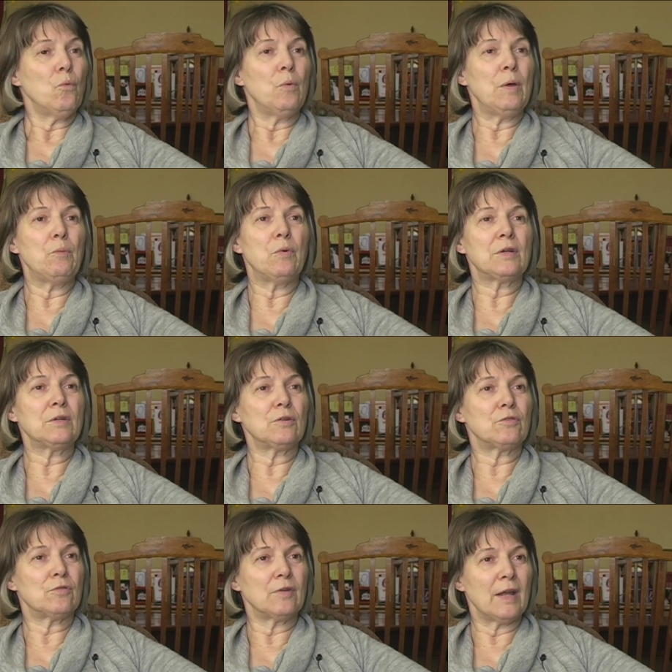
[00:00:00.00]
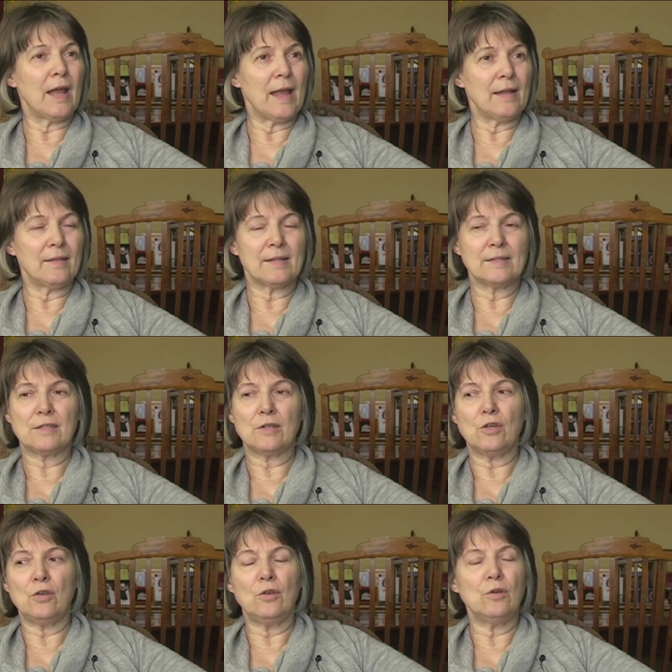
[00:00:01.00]
we wouldn't create this
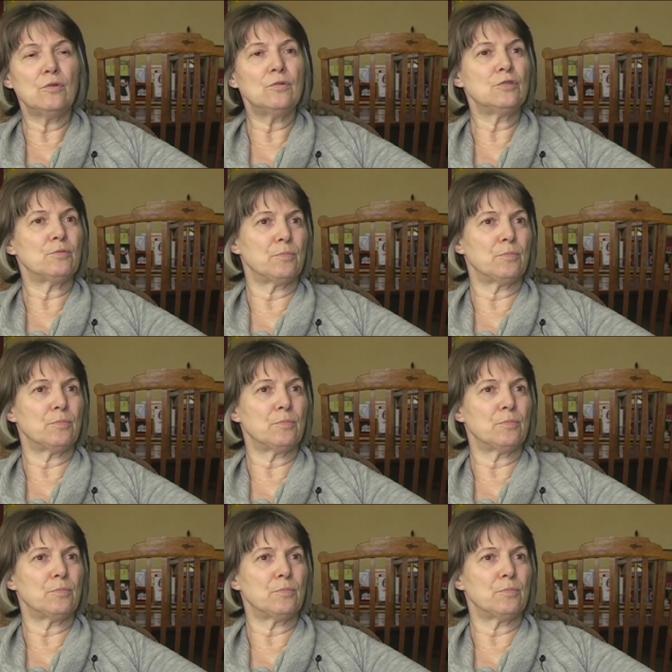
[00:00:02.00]
huge